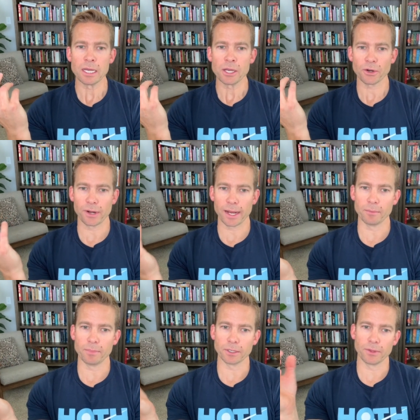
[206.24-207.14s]
create a
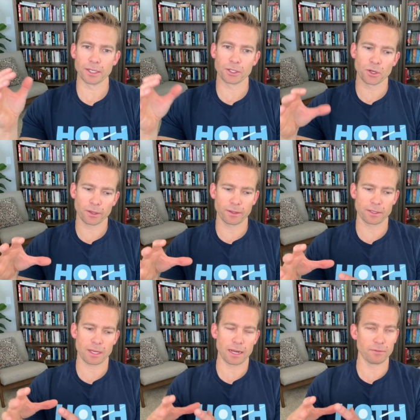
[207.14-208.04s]
build that took
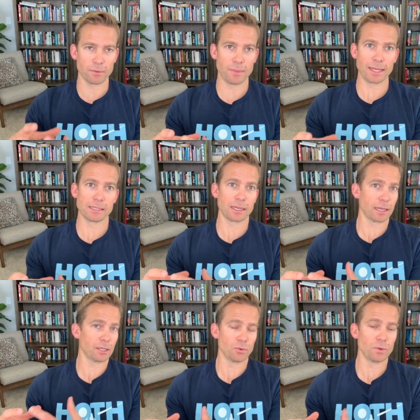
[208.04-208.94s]
this kind of amazing
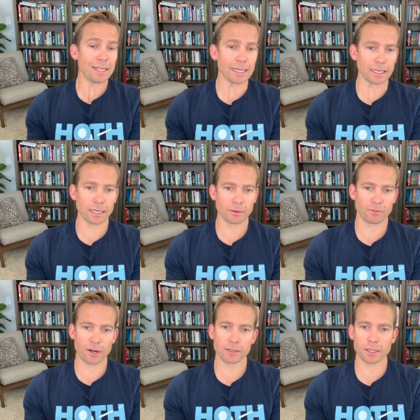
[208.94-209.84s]
and unique,
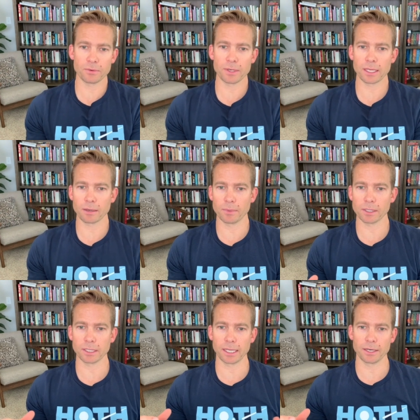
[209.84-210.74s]
fairly unique
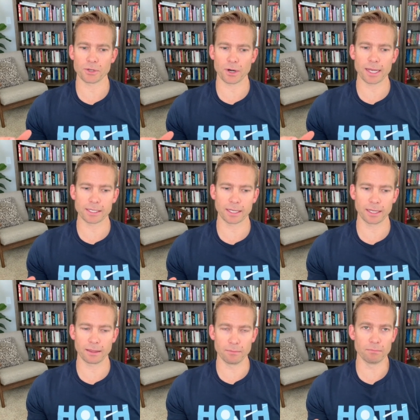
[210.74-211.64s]
ability and try to
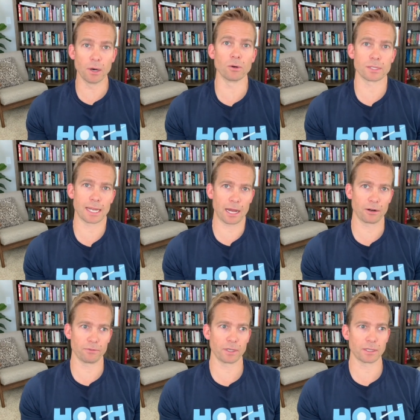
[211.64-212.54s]
get the most out
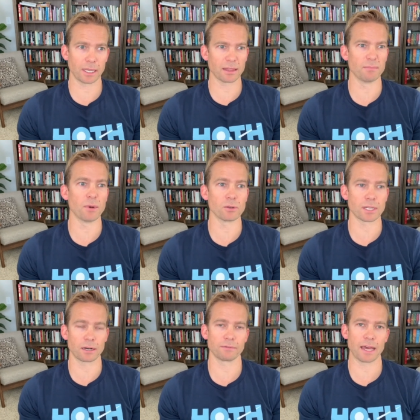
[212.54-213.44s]
of it, to get the most
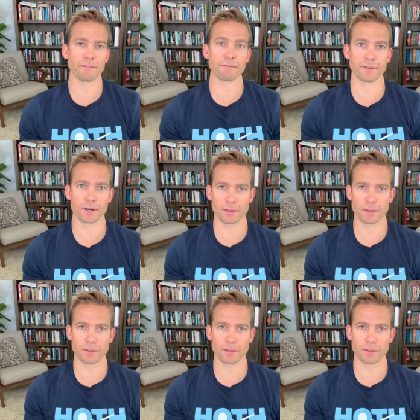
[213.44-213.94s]
out of that fear,